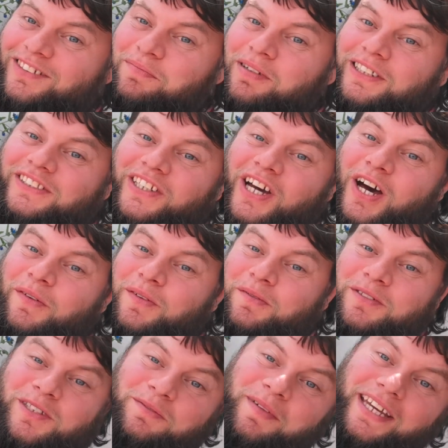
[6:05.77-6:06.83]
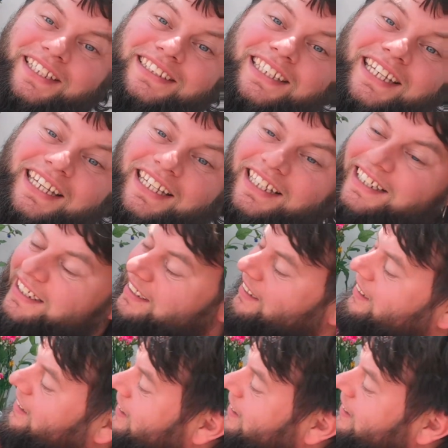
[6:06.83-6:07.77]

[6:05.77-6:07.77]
to preserve them and to make tea.